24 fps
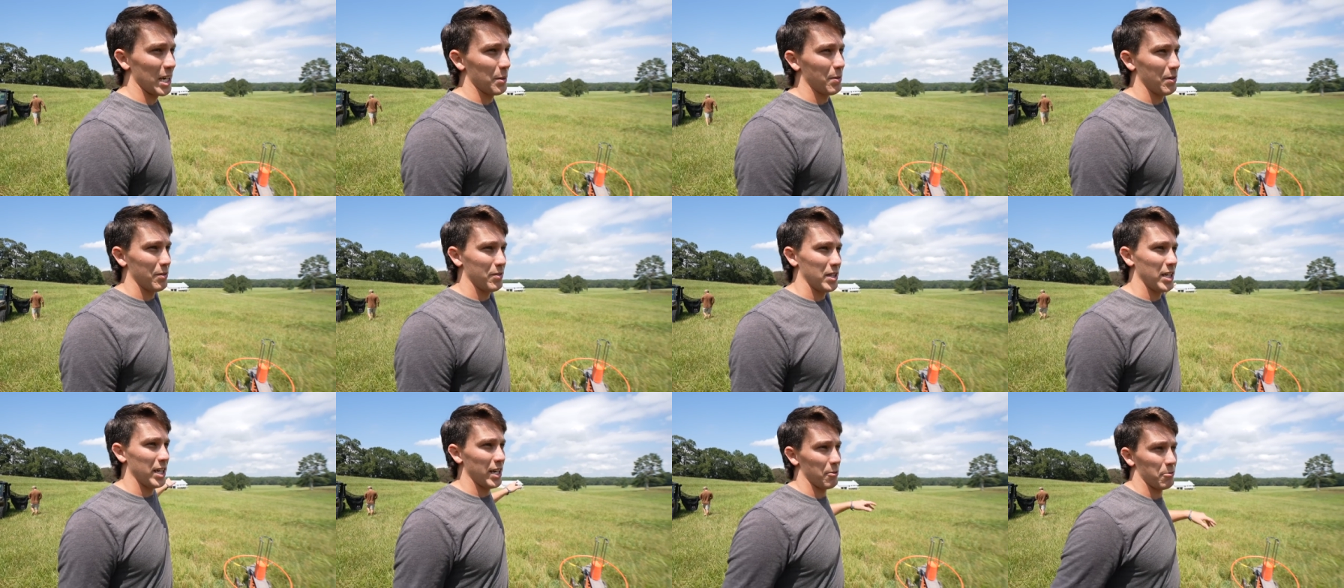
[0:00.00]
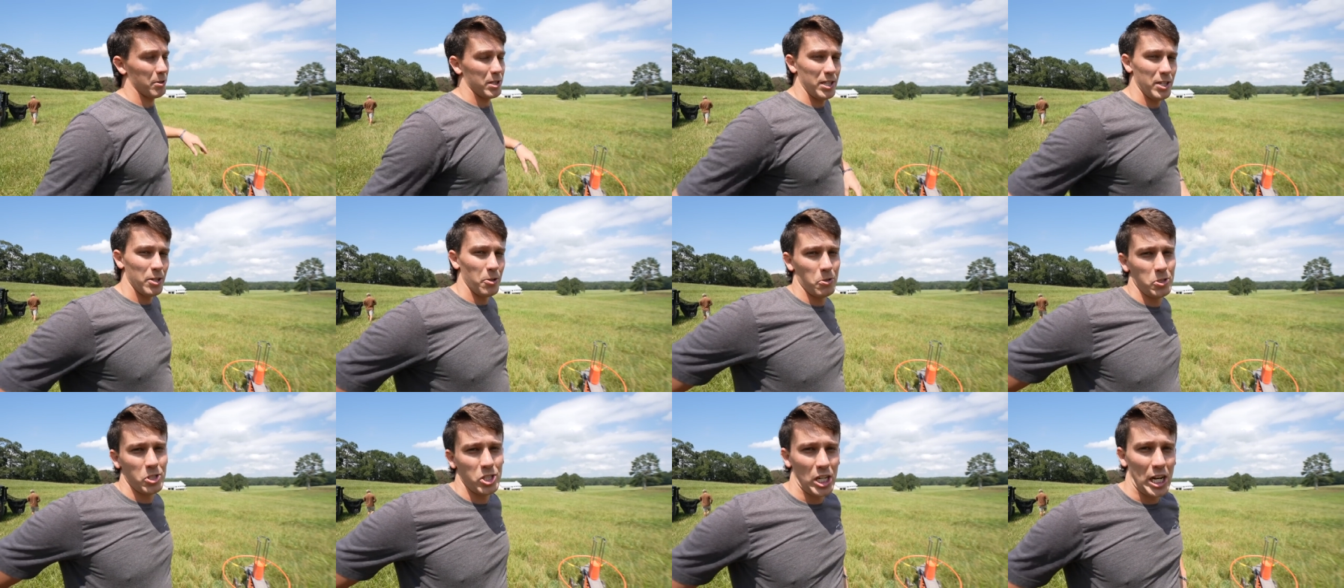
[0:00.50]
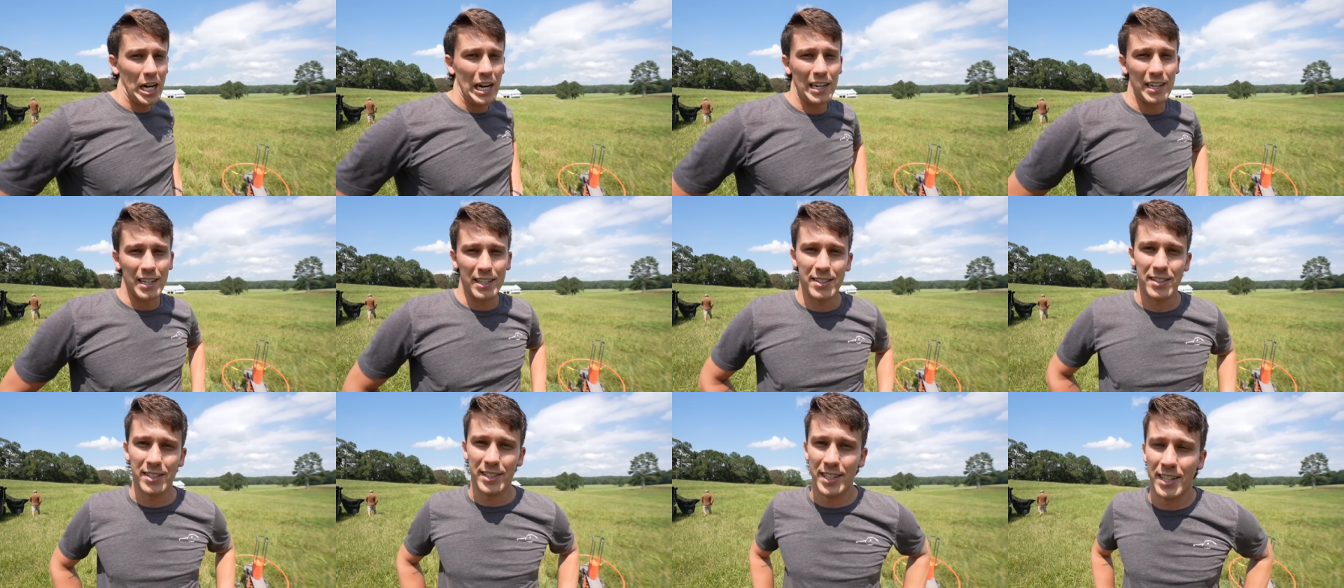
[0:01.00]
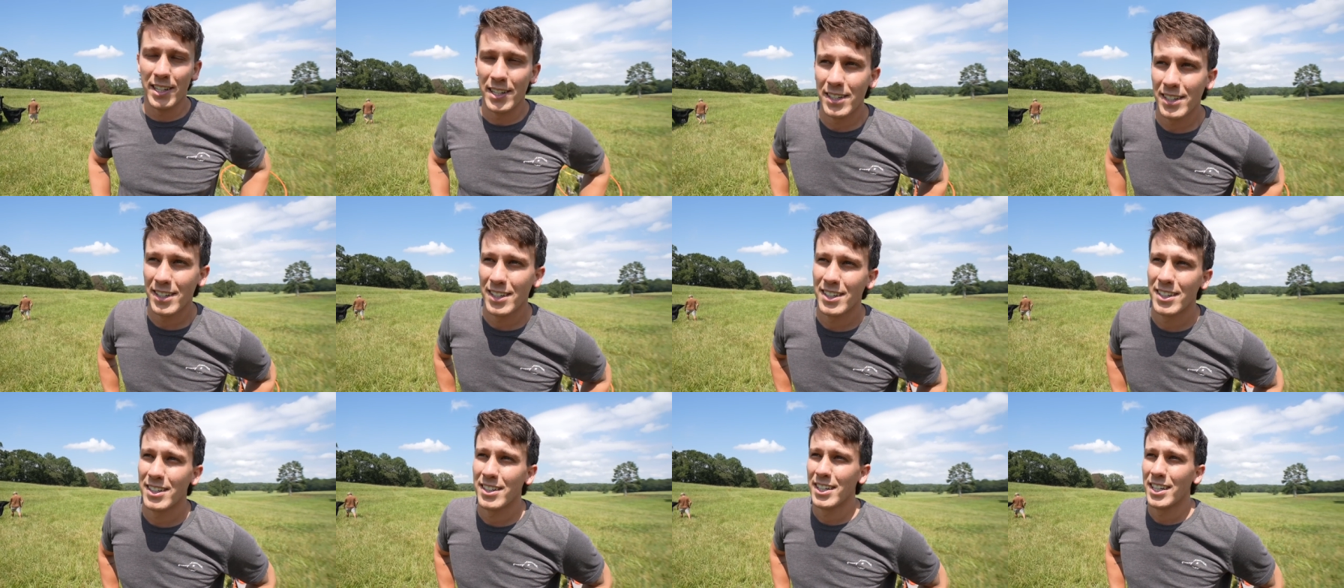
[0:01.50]
up over there with the old shotties and
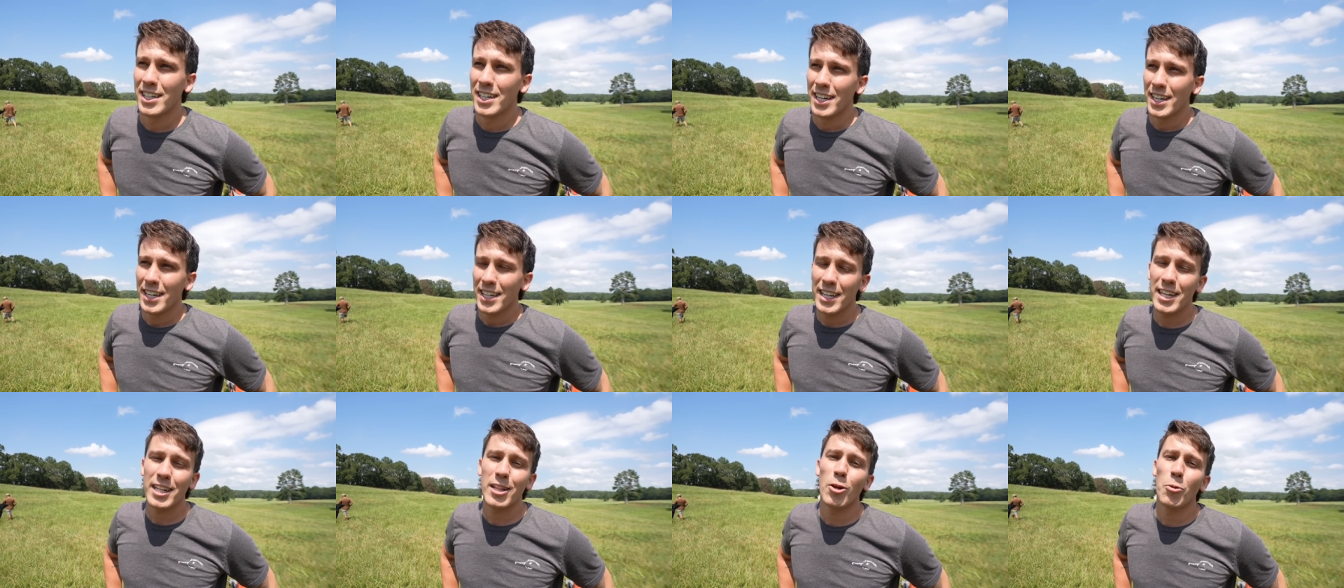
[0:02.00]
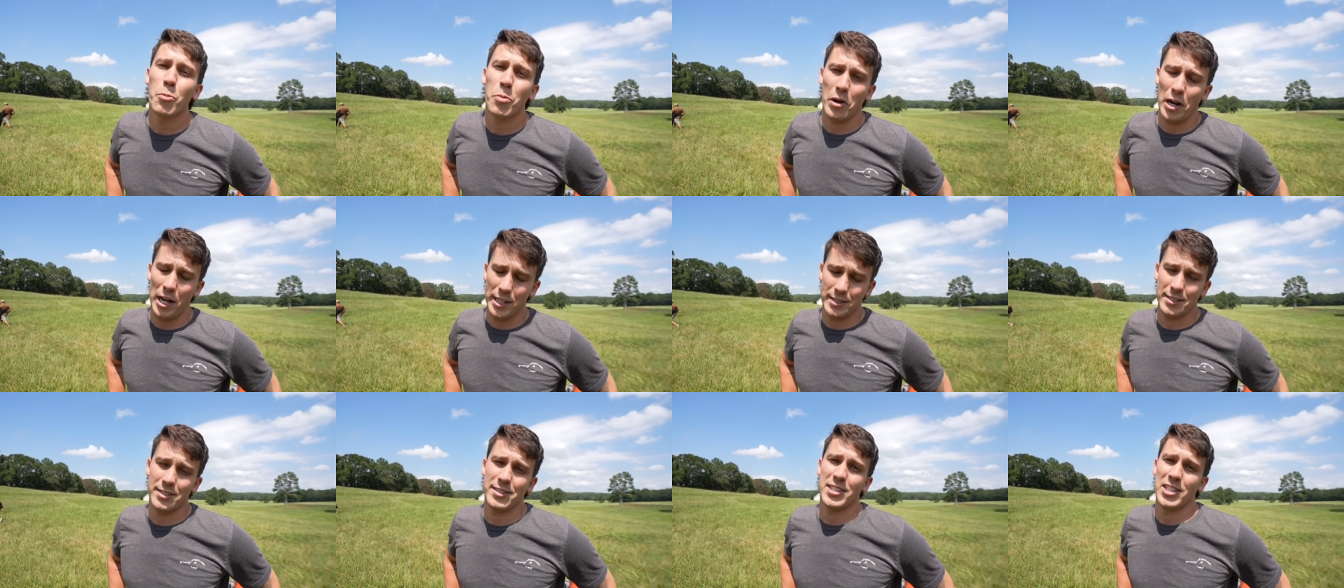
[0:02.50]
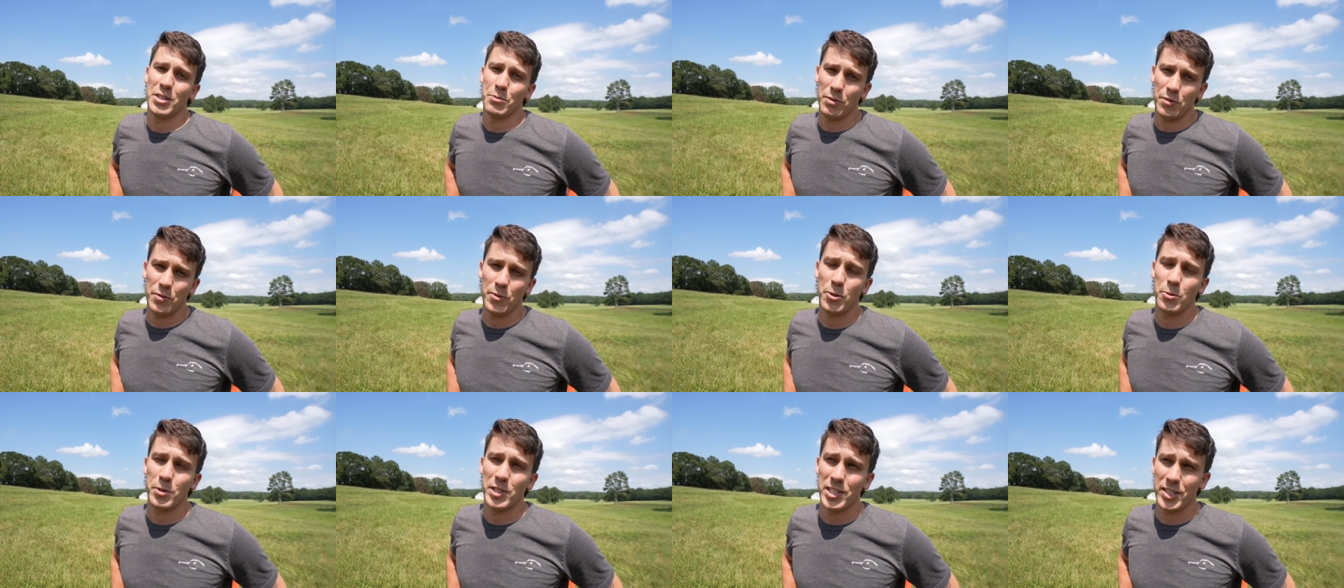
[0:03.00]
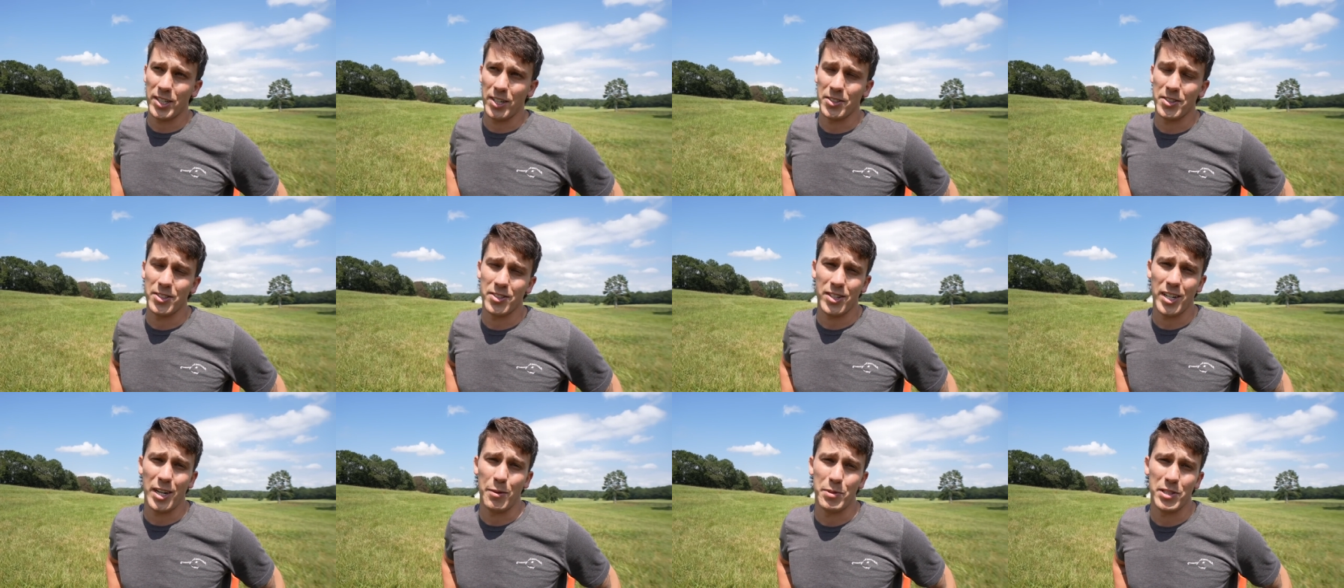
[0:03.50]
get a little practice in before we start
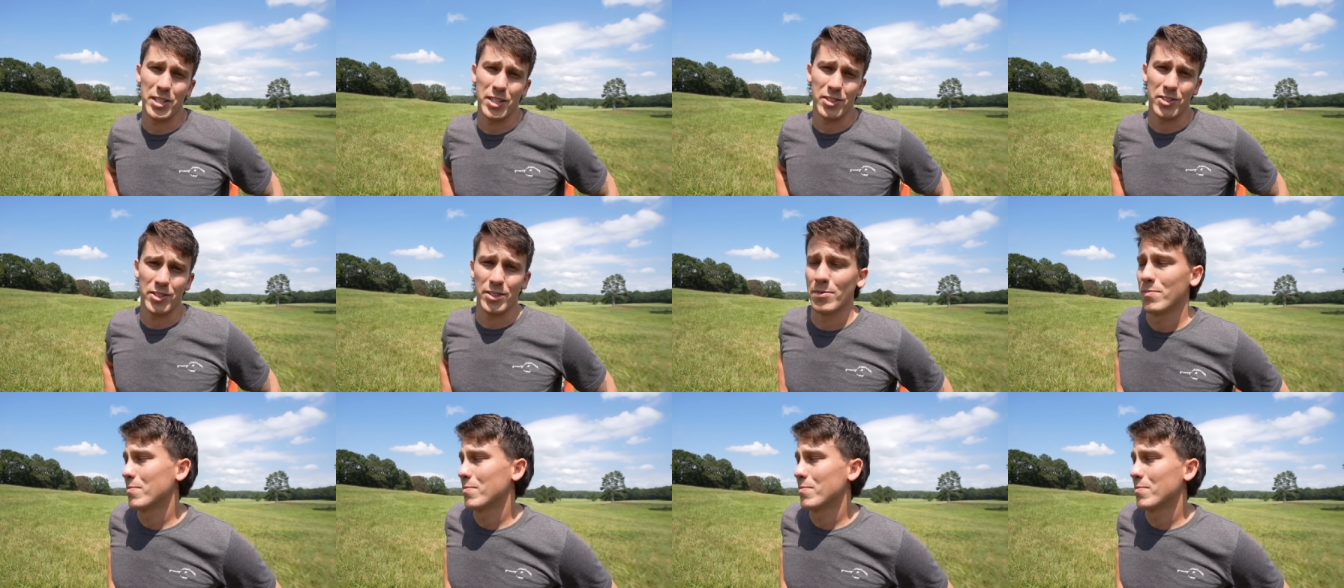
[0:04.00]
this competition.